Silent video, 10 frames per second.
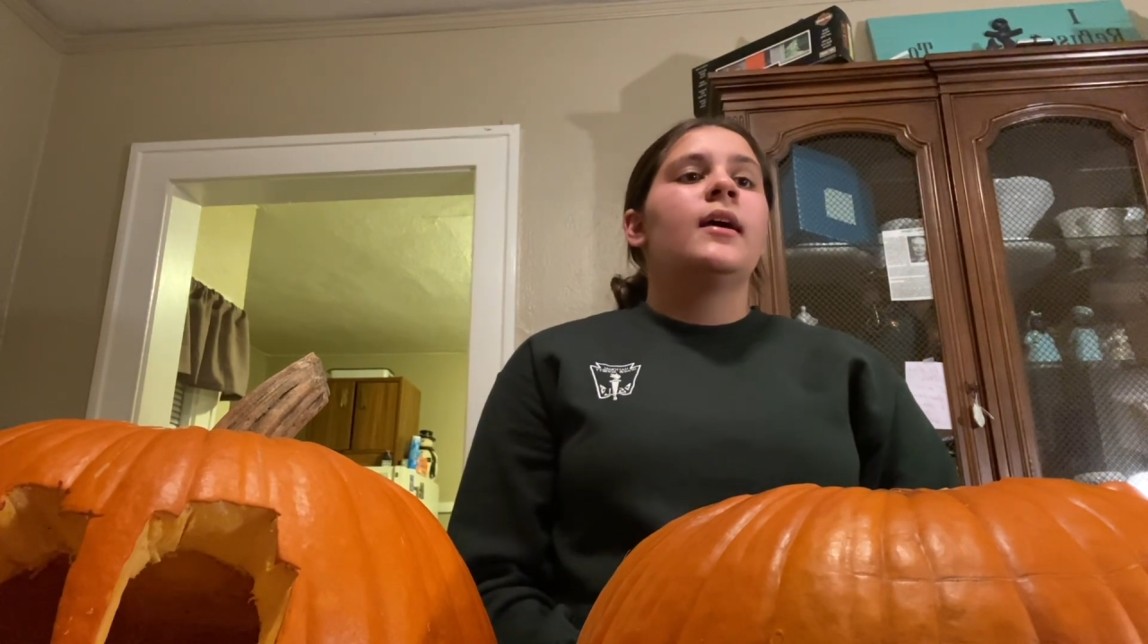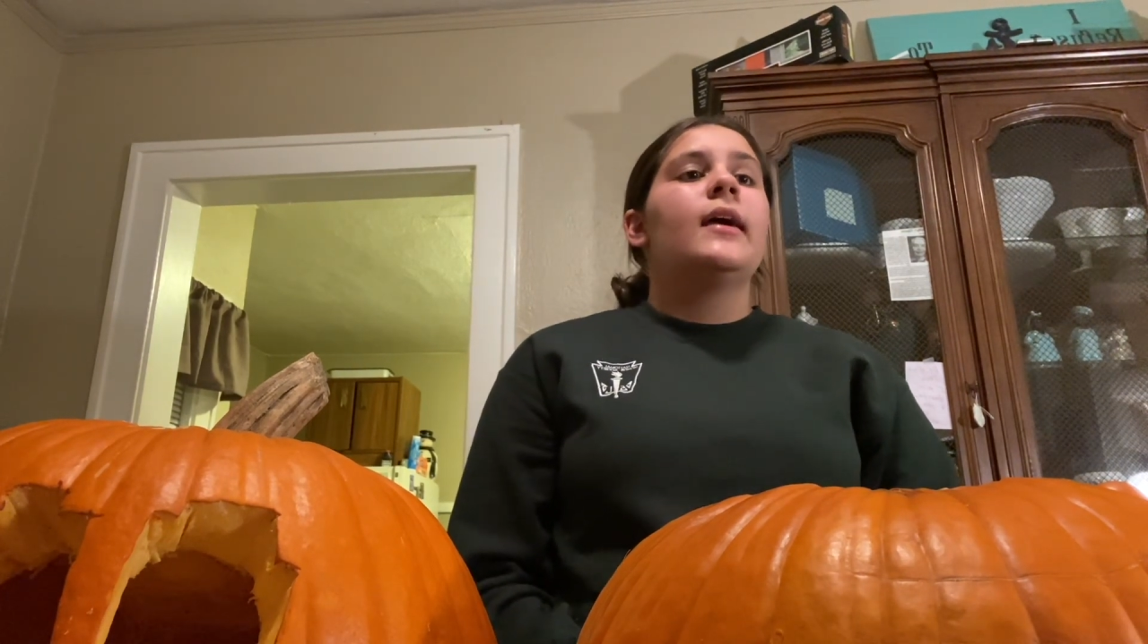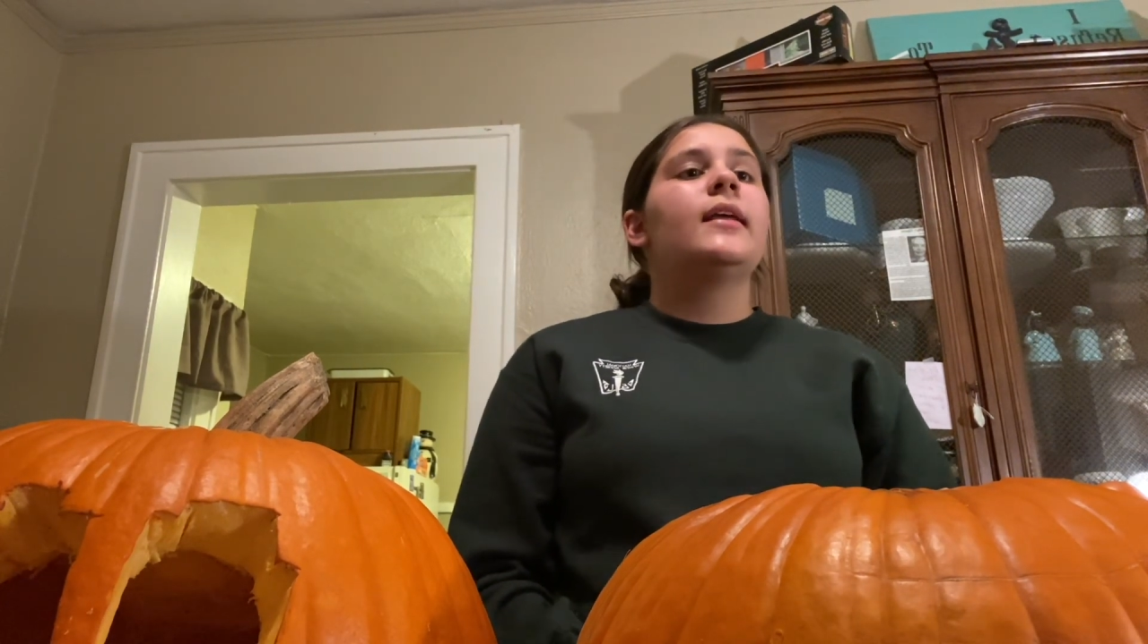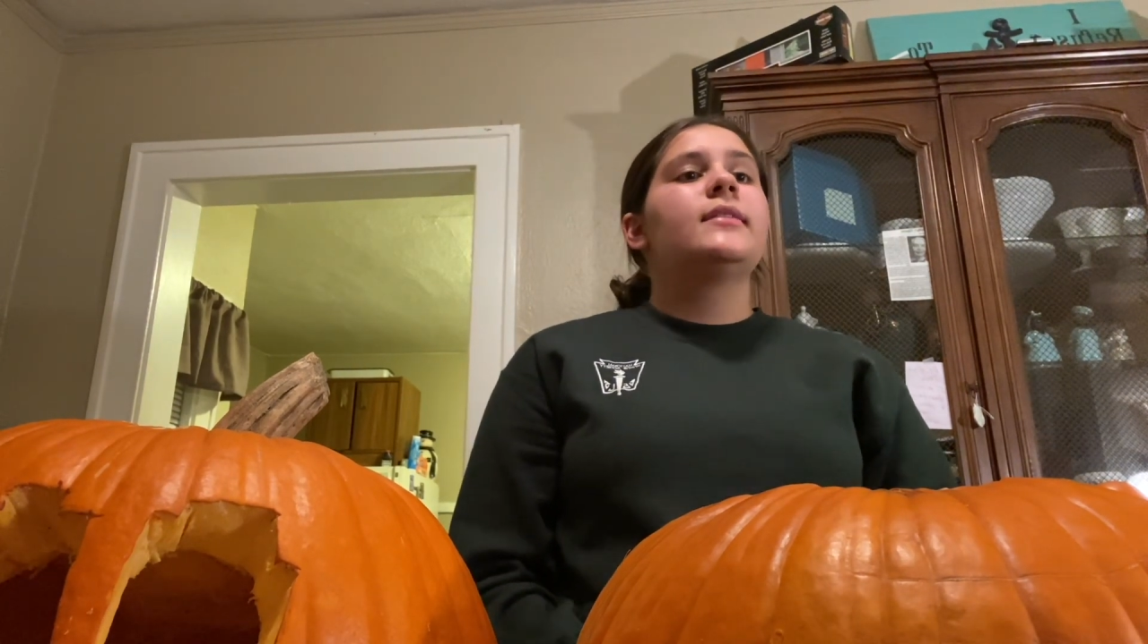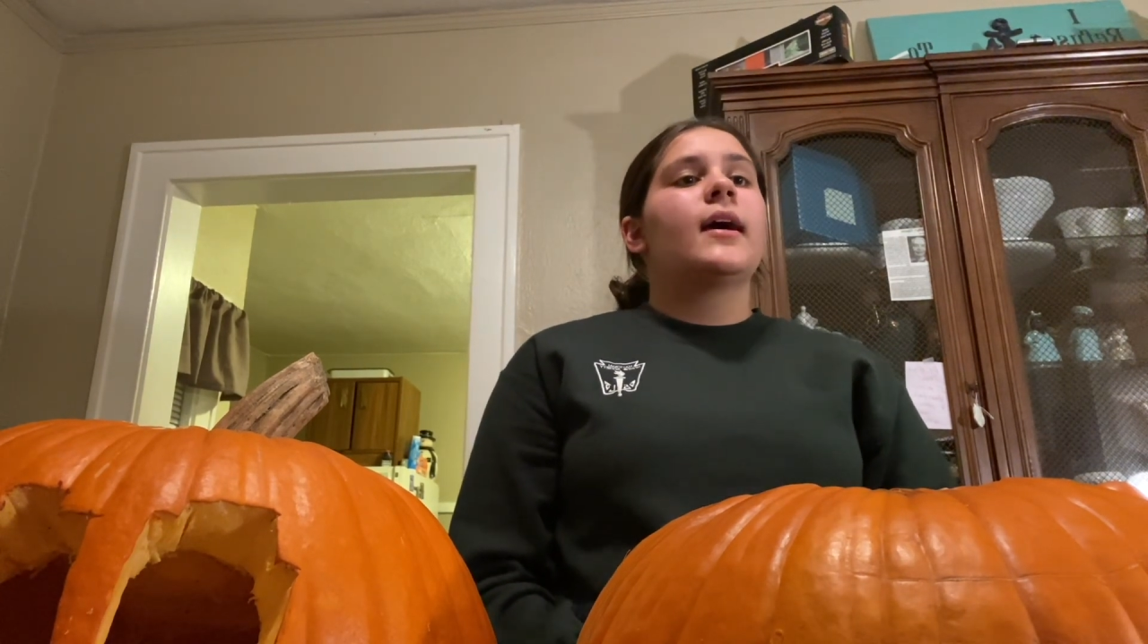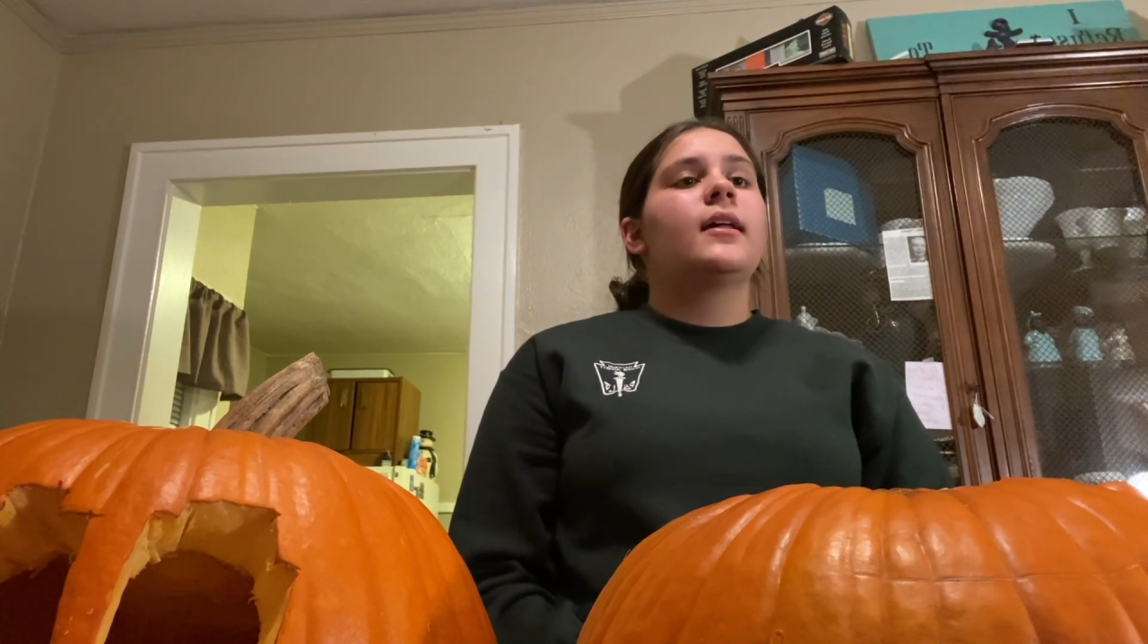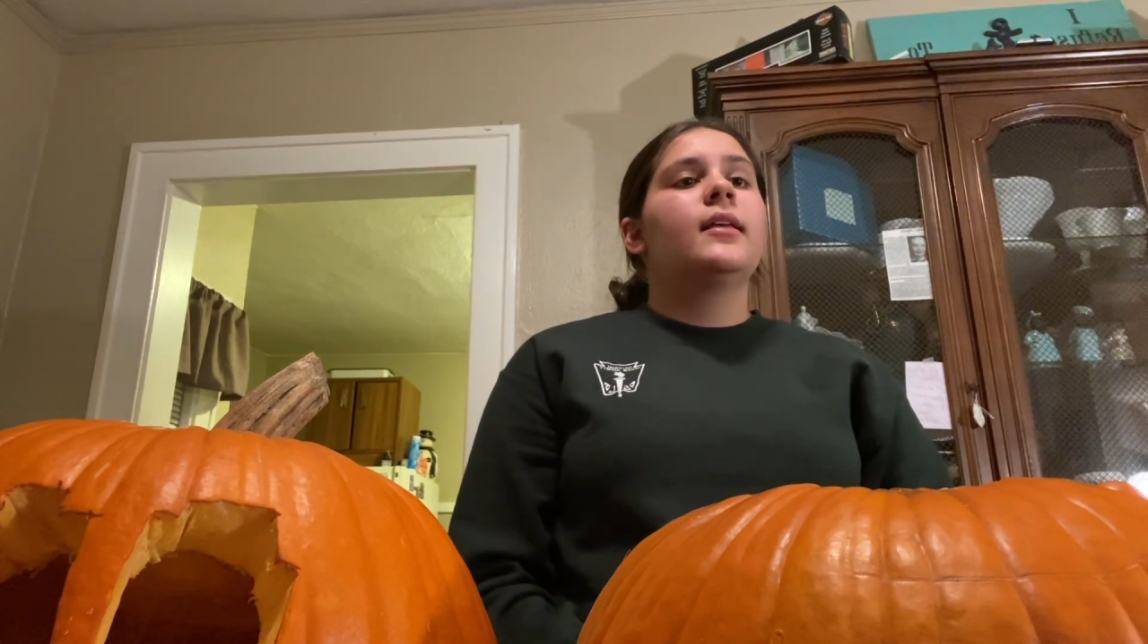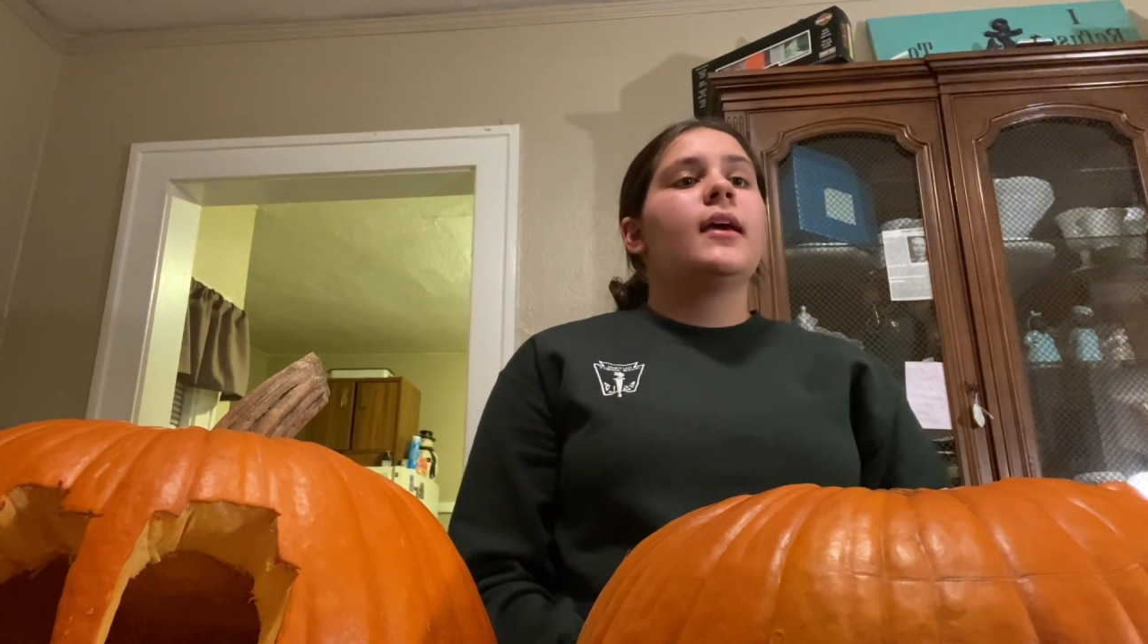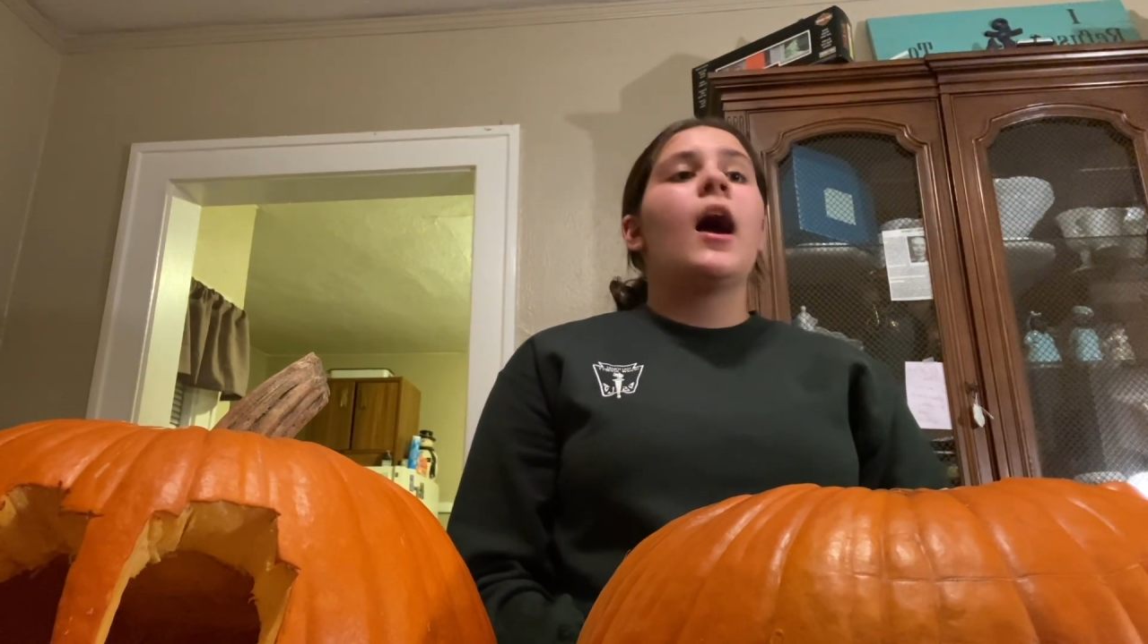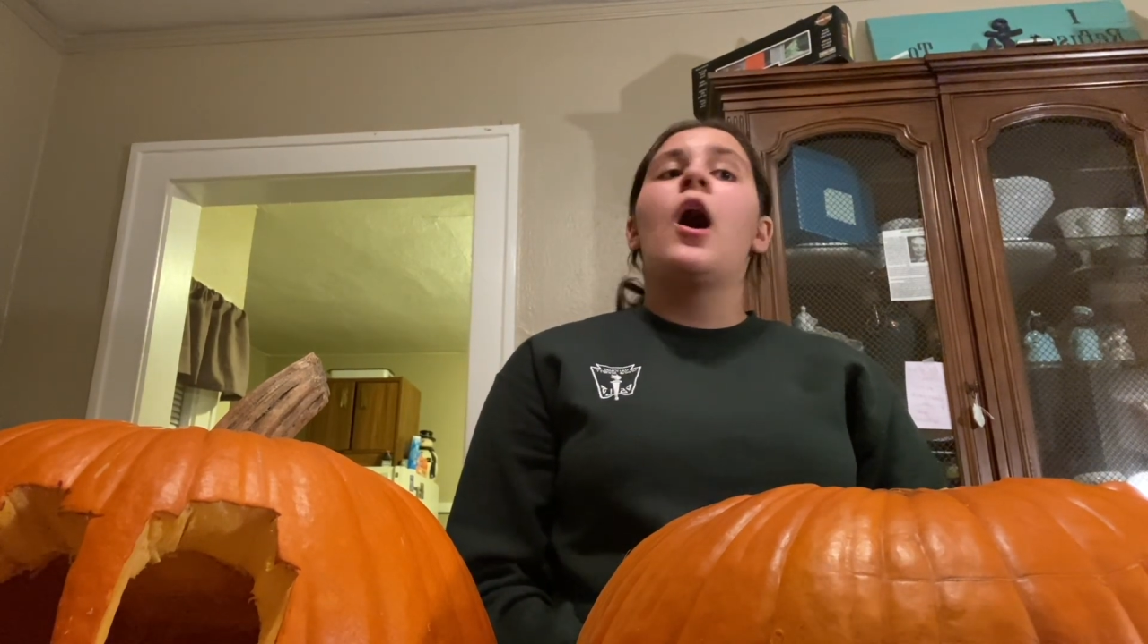and
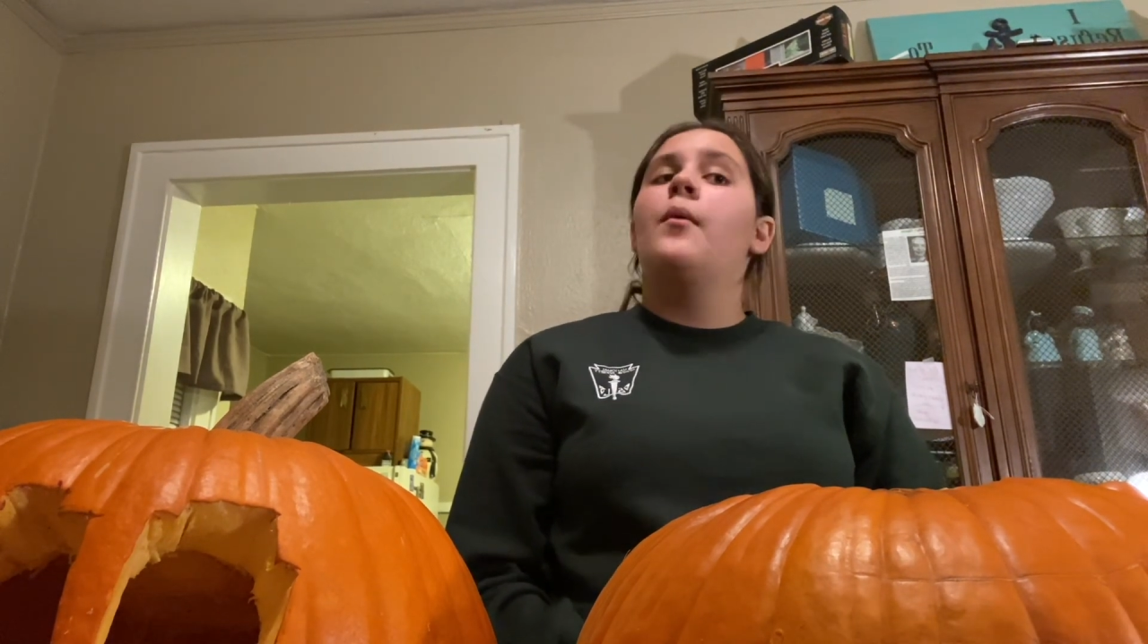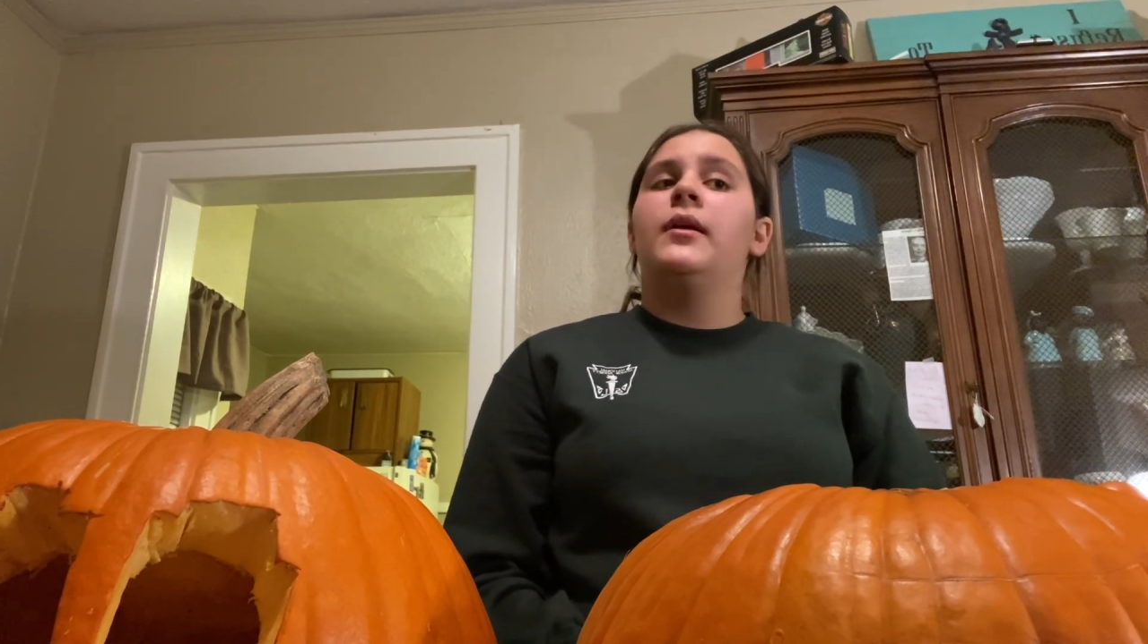exactly how